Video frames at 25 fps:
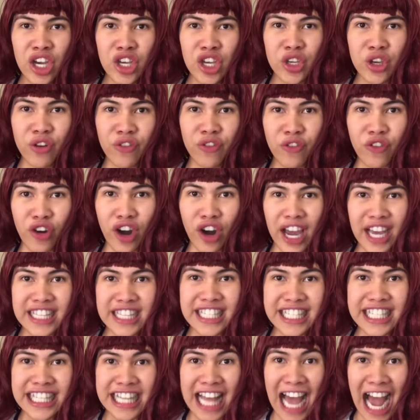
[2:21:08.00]
You're
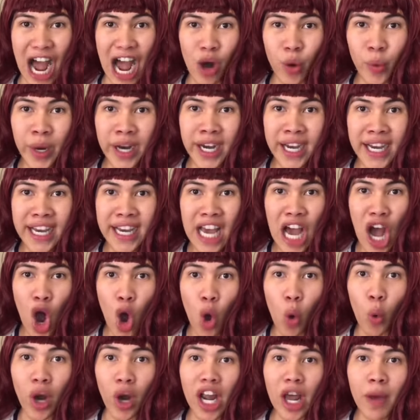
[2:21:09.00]
friends now?
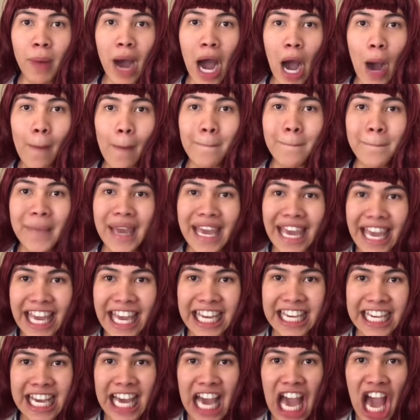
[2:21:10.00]
What about
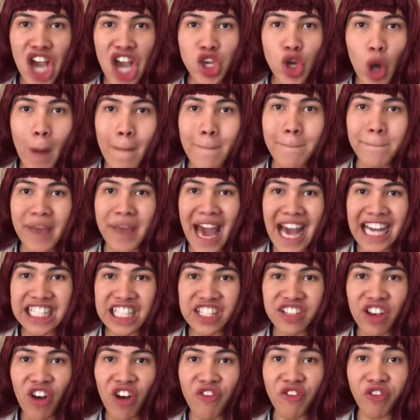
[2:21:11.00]
me? Your
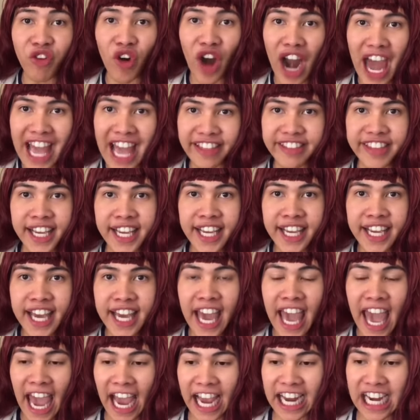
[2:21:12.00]
best friend.
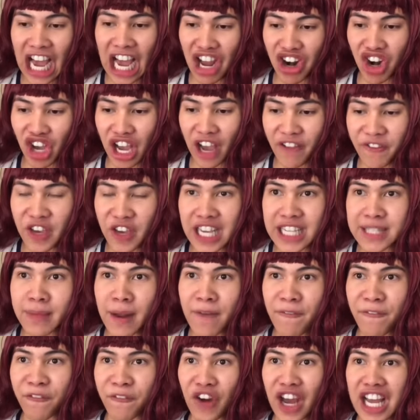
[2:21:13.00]
And how long have you guys
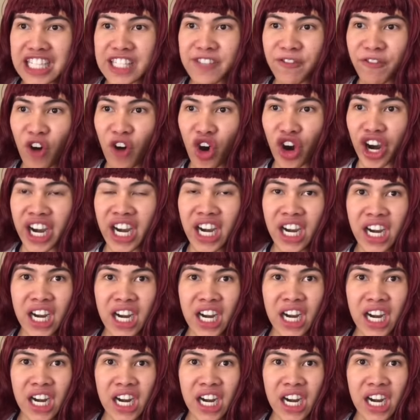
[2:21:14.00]
been friends for?